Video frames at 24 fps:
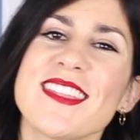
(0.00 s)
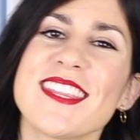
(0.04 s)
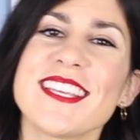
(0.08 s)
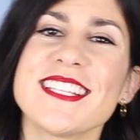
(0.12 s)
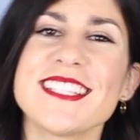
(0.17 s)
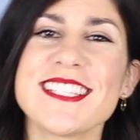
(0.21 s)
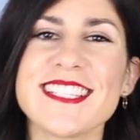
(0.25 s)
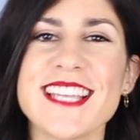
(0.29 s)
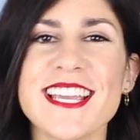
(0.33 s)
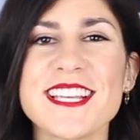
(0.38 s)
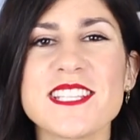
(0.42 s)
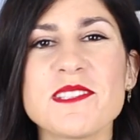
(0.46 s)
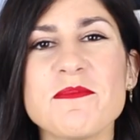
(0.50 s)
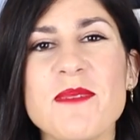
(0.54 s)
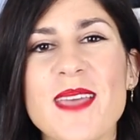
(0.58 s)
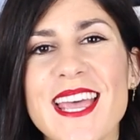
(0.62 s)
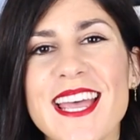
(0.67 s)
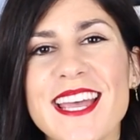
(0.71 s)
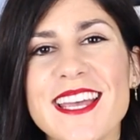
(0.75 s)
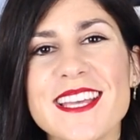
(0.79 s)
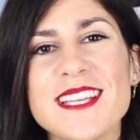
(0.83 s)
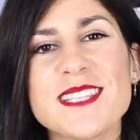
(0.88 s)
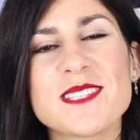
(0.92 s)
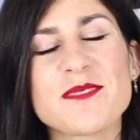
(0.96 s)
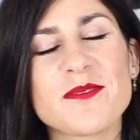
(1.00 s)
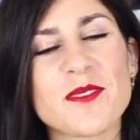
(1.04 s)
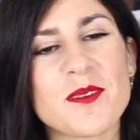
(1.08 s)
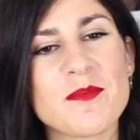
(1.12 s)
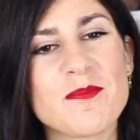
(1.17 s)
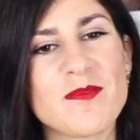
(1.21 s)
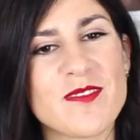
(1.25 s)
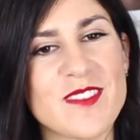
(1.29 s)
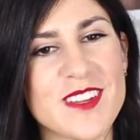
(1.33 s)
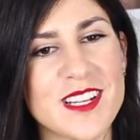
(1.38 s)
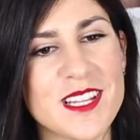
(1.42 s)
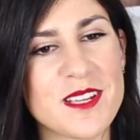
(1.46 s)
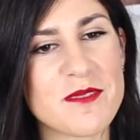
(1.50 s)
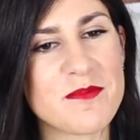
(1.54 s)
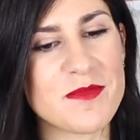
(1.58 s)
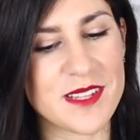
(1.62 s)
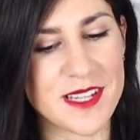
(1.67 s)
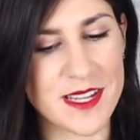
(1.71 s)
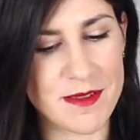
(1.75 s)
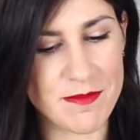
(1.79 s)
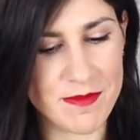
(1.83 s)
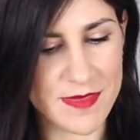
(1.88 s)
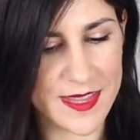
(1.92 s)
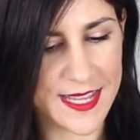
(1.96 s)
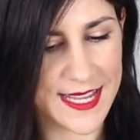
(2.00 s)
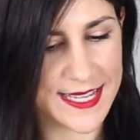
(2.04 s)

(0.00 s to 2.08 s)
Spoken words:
This next pair is from Philip Lim.